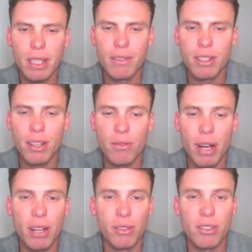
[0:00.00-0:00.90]
If you trade
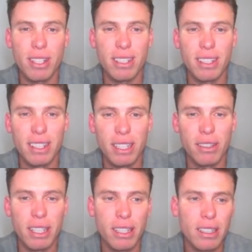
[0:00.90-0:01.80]
Randall straight to
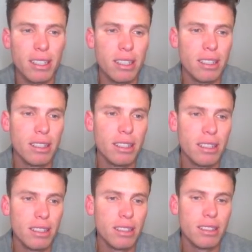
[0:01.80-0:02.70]
Cleary,
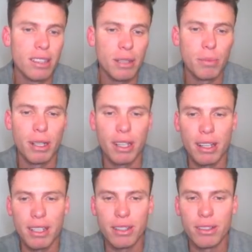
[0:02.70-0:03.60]
that's pretty
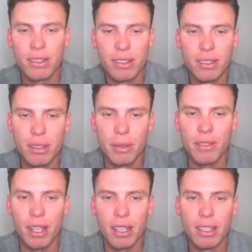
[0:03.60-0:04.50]
ideal, to be
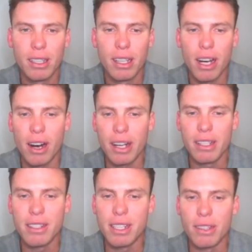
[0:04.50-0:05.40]
fair. I reckon
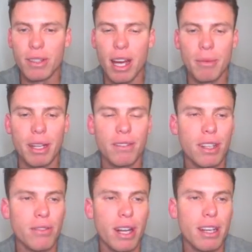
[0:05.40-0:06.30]
you stick with that, man. If
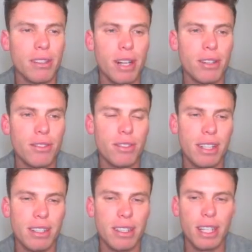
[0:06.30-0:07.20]
you go Randall, Randall straight
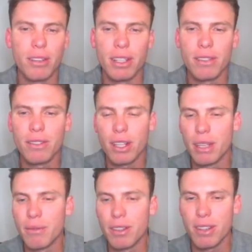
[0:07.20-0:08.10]
to Cleary, you've got
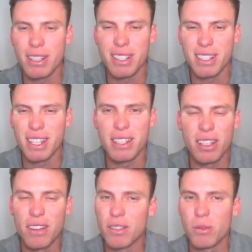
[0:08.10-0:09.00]
him for the rest of the season.
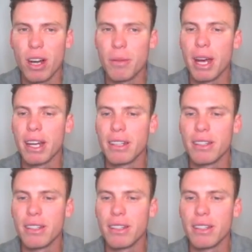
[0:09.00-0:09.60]
You don't have to worry about it.